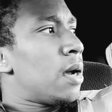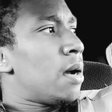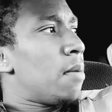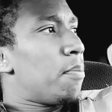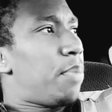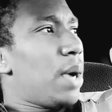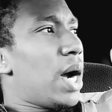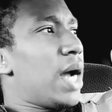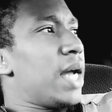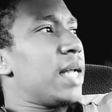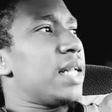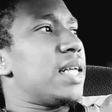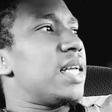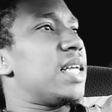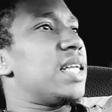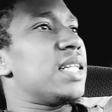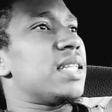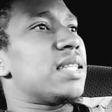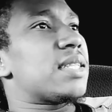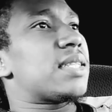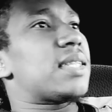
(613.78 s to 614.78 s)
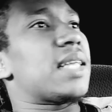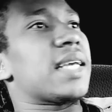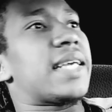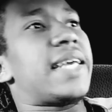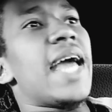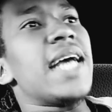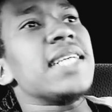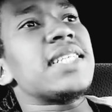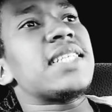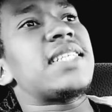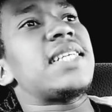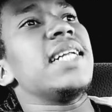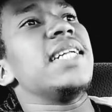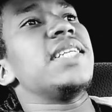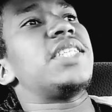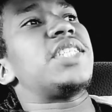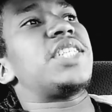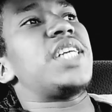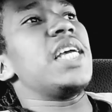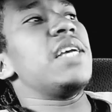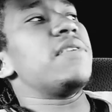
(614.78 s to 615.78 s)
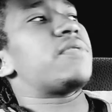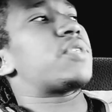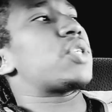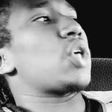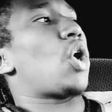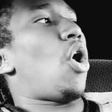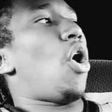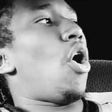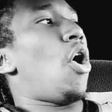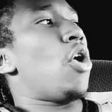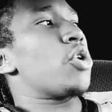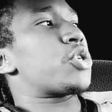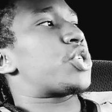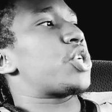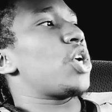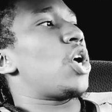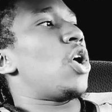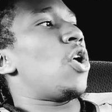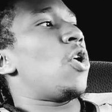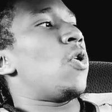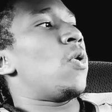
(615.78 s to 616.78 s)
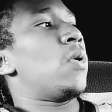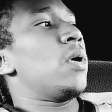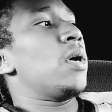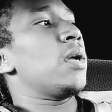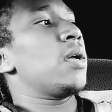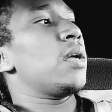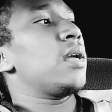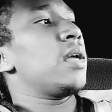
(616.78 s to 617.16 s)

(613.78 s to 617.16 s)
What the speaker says: But the Kansas City Chiefs also,